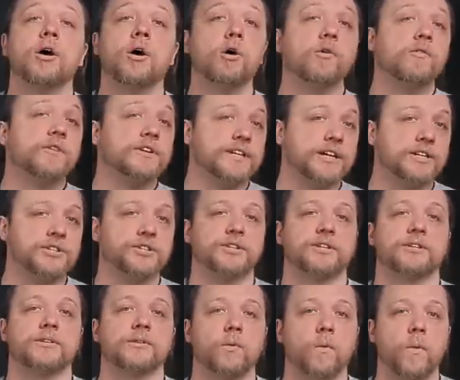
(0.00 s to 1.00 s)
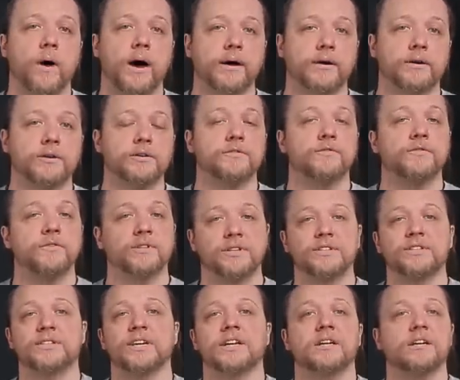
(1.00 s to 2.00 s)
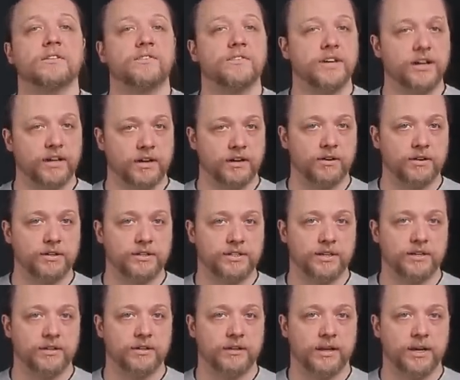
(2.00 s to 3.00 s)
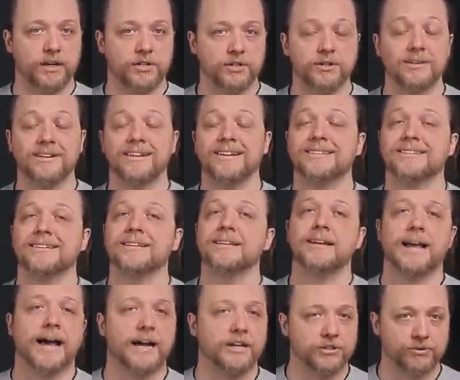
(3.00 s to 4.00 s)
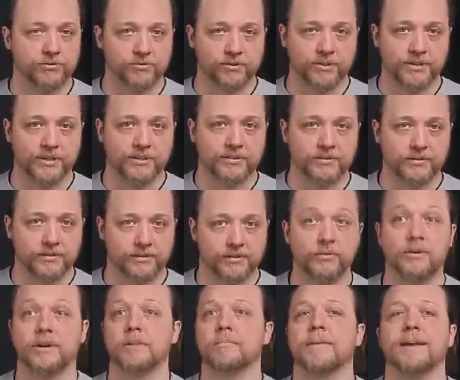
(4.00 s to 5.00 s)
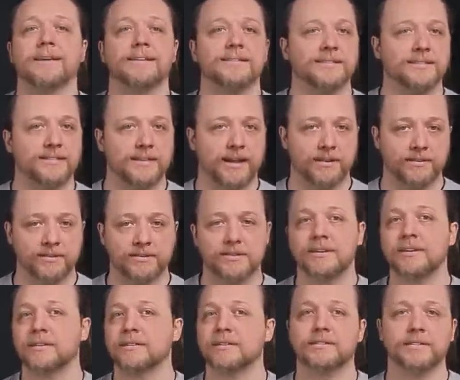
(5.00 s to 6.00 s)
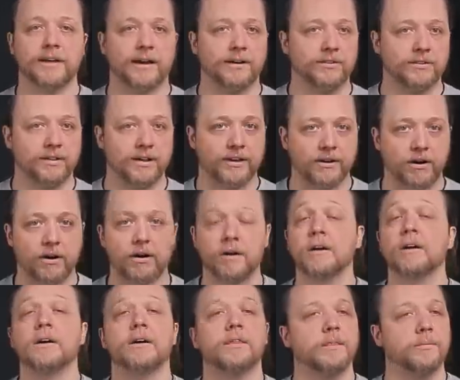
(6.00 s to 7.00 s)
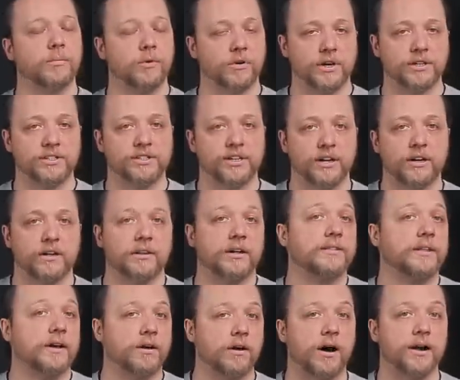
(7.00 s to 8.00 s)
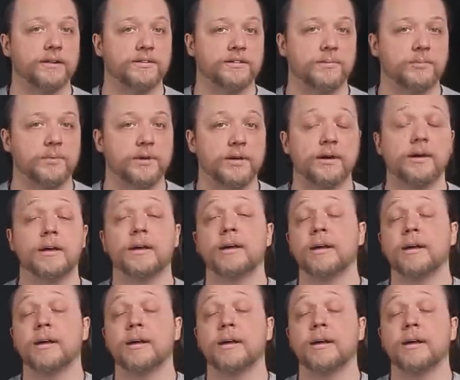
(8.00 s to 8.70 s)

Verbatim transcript: over-tensioning the wires for the sake of getting articulation is a natural thing to do. It makes sense. The tighter they are, the more articulate they ought to be.